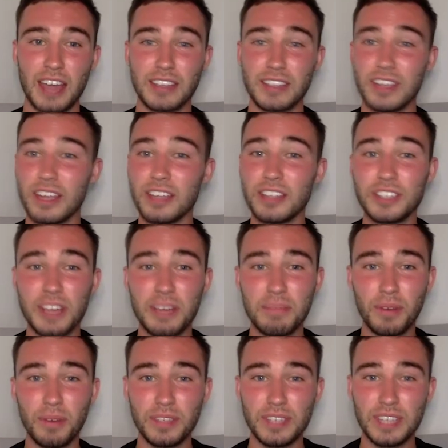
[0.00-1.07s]
And
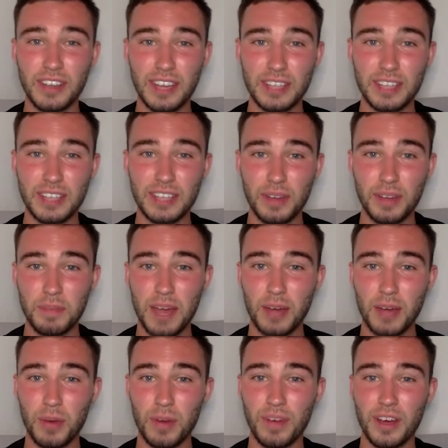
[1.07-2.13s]
Jim, obviously great to have you
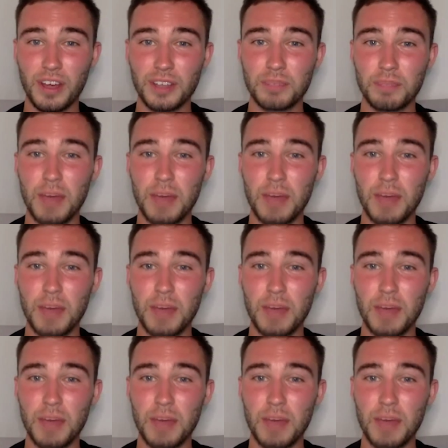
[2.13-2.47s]
back with us.